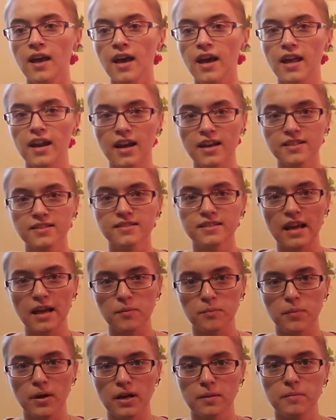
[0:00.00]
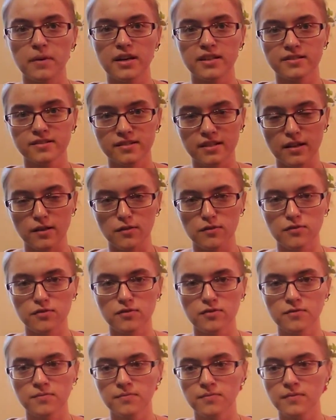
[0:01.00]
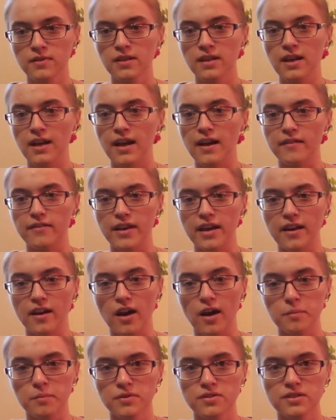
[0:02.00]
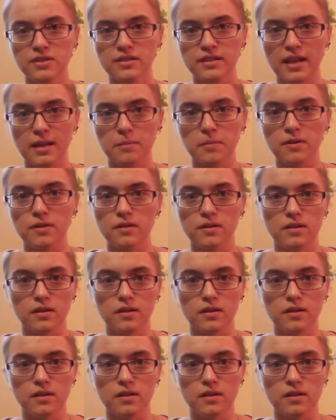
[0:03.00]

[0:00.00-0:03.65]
And I sat by myself at that opposite table